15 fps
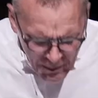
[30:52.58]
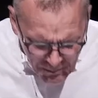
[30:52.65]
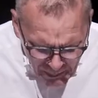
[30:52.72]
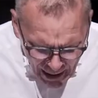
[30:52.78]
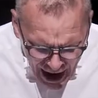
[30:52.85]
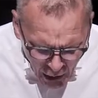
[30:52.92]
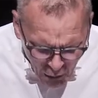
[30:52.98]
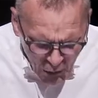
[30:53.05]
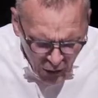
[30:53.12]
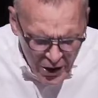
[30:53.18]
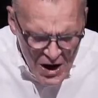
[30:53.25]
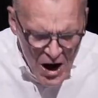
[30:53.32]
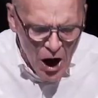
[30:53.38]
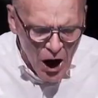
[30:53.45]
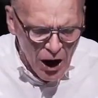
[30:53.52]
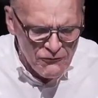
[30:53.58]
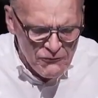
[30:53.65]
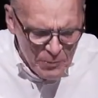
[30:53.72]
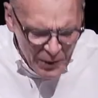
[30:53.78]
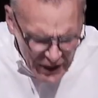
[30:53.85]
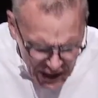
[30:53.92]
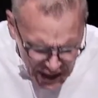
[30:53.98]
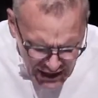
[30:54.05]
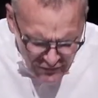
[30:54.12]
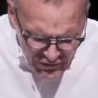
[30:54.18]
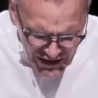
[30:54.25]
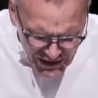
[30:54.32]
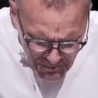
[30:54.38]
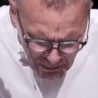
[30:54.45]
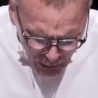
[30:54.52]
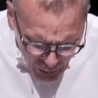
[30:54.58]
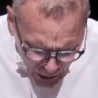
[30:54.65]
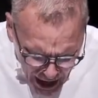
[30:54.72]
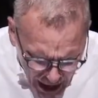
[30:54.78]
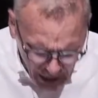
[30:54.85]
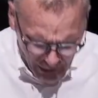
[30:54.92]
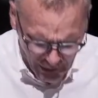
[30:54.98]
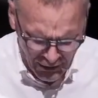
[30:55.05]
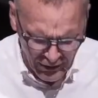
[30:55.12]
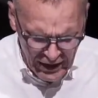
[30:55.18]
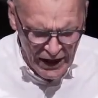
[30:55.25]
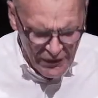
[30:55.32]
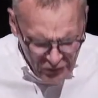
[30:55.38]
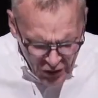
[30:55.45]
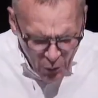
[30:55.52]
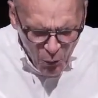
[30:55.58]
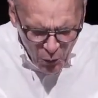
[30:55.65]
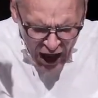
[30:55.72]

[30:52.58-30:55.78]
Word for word: the power of believing prayer in the,